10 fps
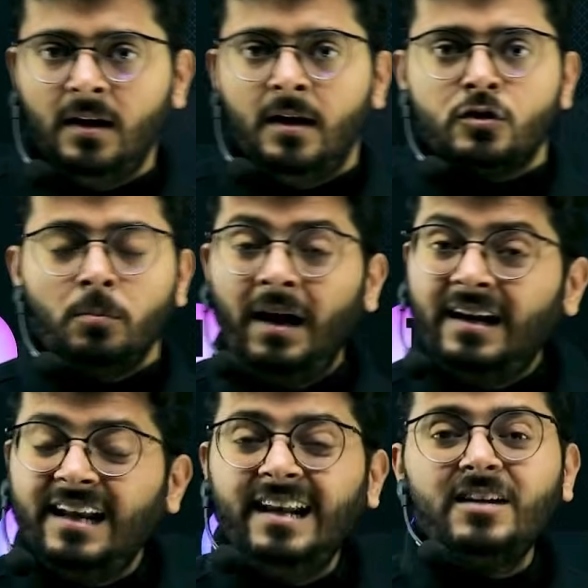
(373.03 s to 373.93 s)
So
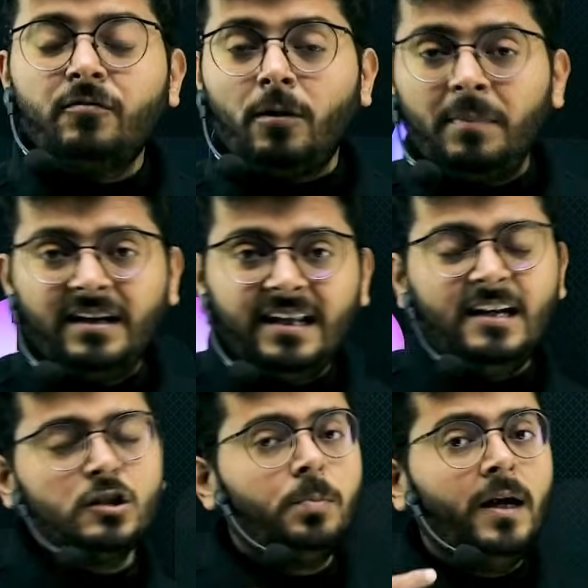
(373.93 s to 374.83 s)
maintaining it for maintaining
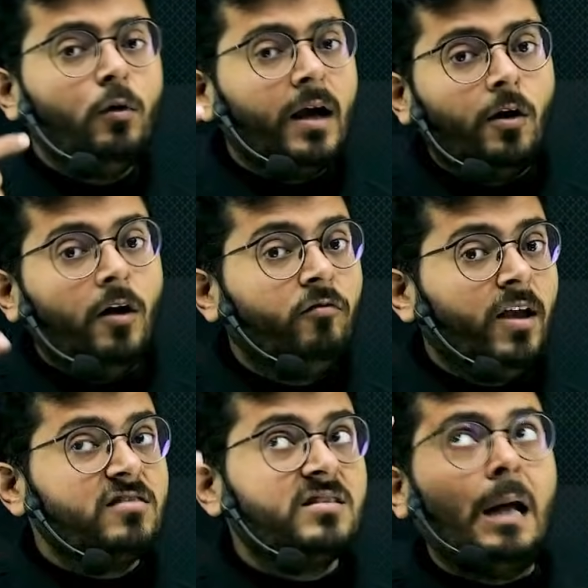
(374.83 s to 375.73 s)
a speed, you cannot
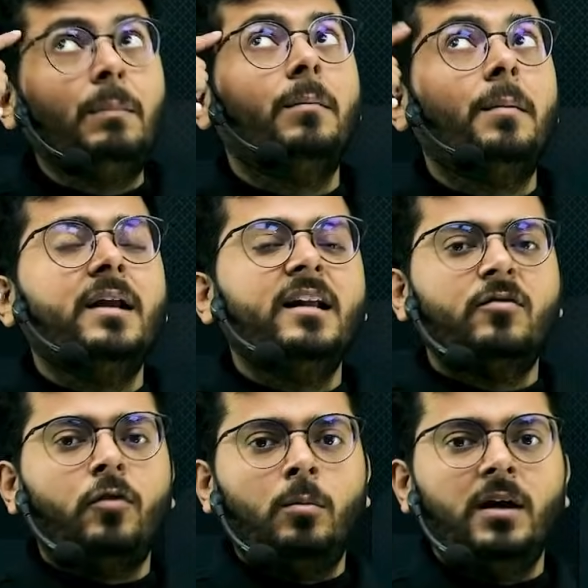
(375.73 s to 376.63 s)
waste time remembering the
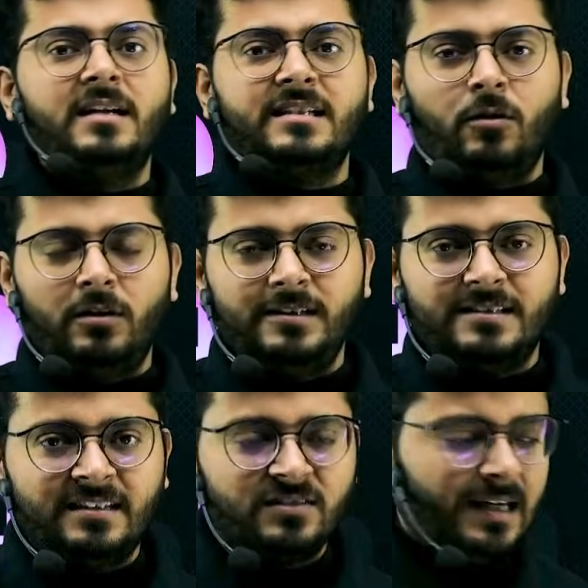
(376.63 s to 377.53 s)
formulas and all these
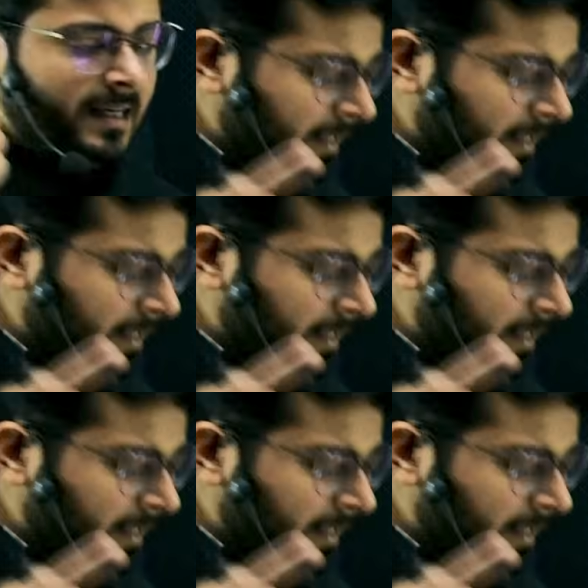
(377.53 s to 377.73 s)
things, right?